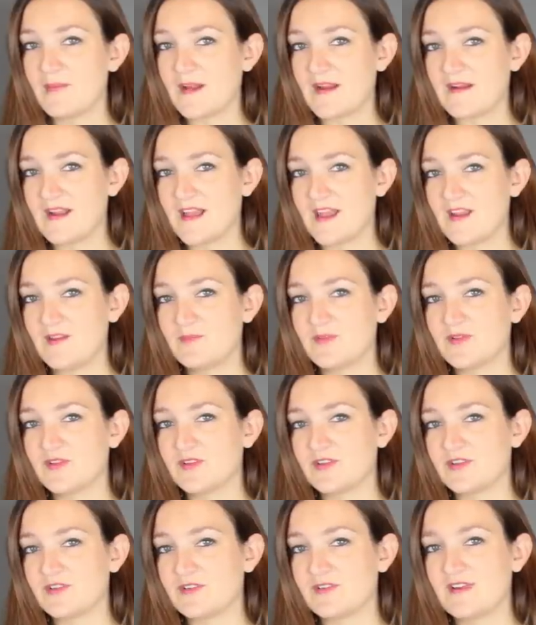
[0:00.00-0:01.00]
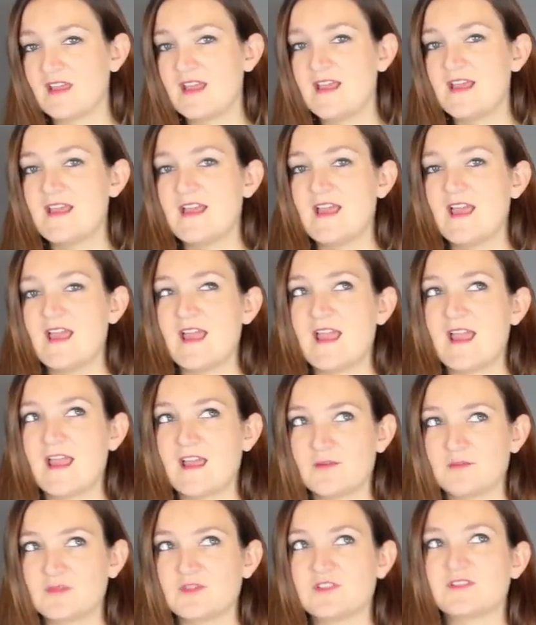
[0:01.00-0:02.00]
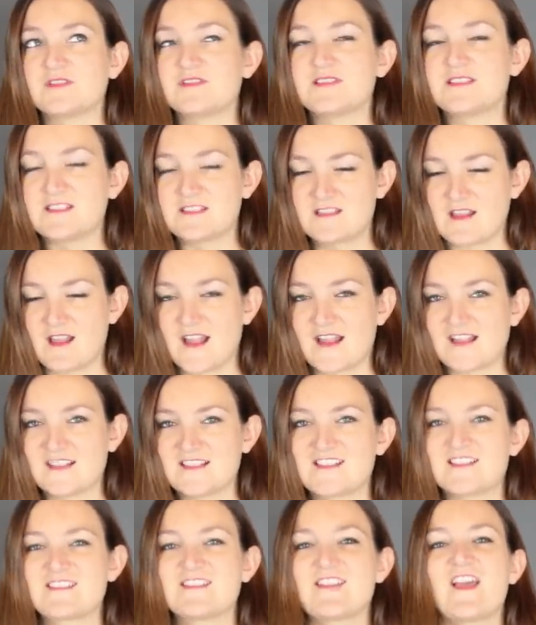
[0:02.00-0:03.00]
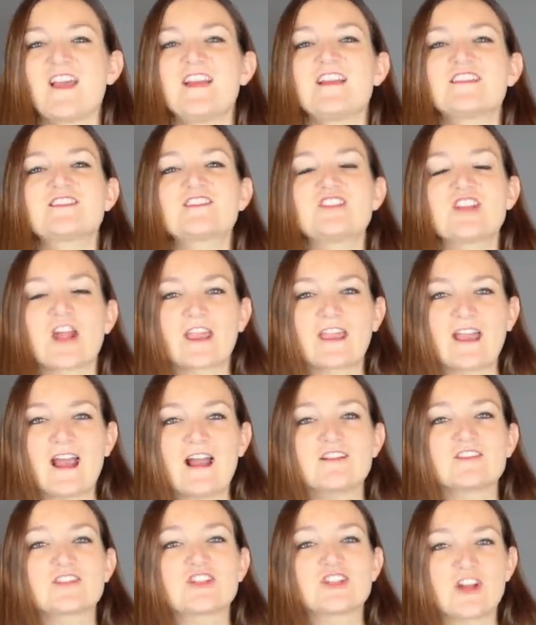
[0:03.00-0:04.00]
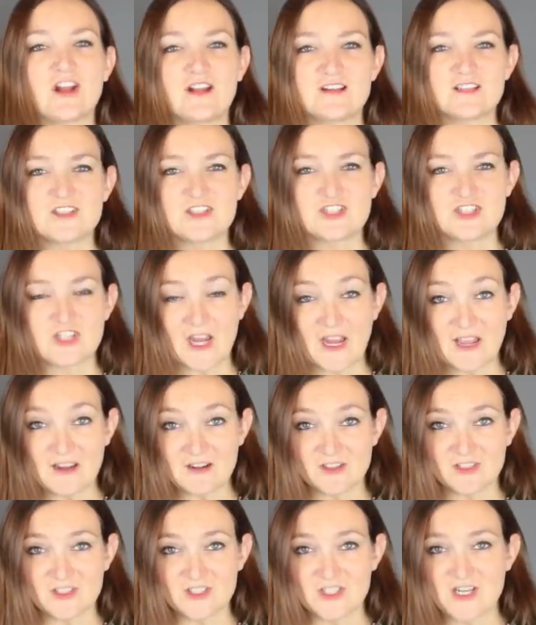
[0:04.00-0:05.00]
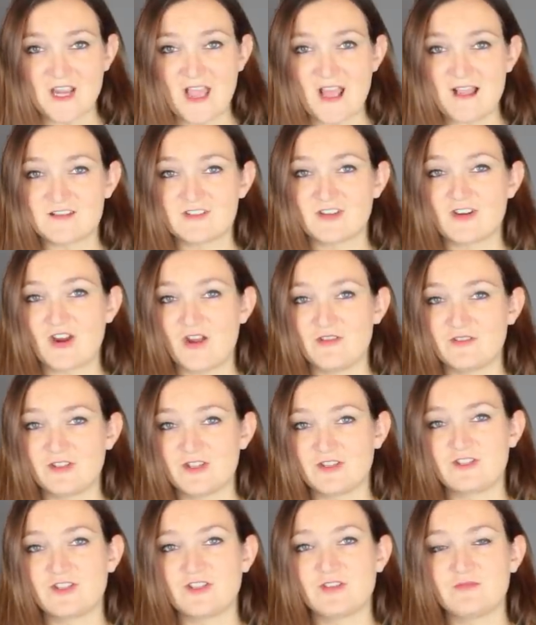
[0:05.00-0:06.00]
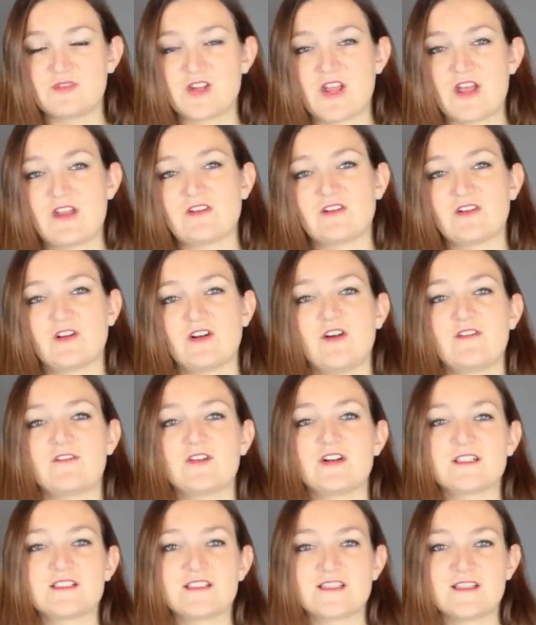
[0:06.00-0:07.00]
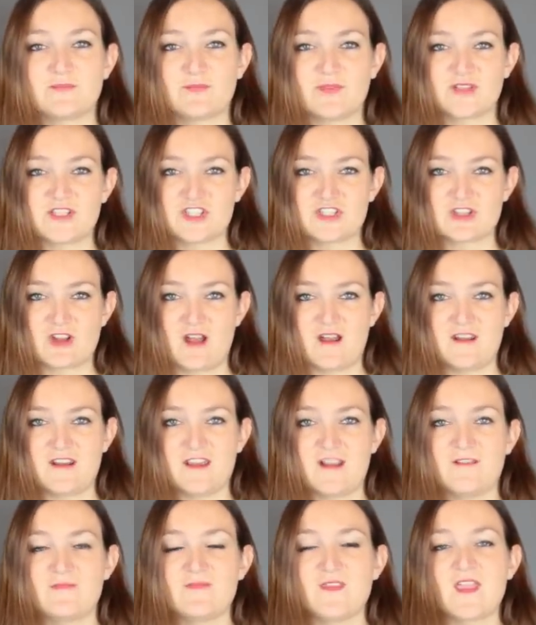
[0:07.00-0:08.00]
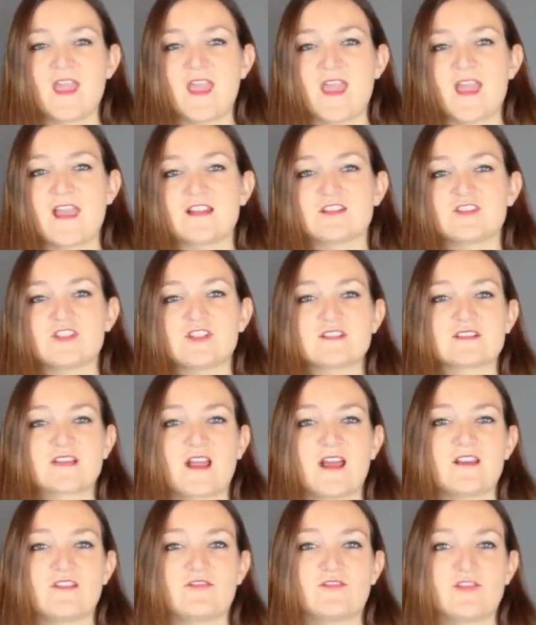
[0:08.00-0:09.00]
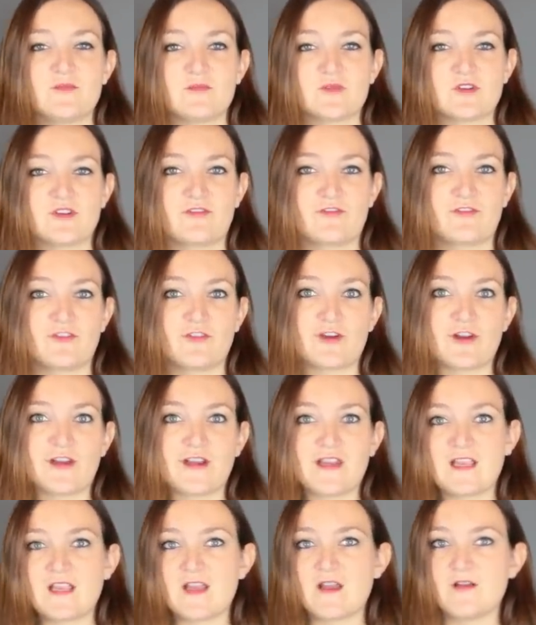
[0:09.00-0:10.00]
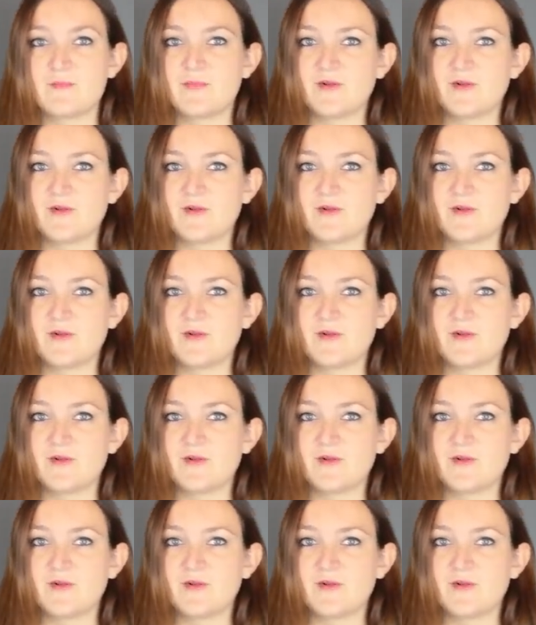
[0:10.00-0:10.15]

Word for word: bearhead balloon animal designs, check out Shonna's channel. She has her own YouTube channel over at SimplyShonna, and she's got a few more free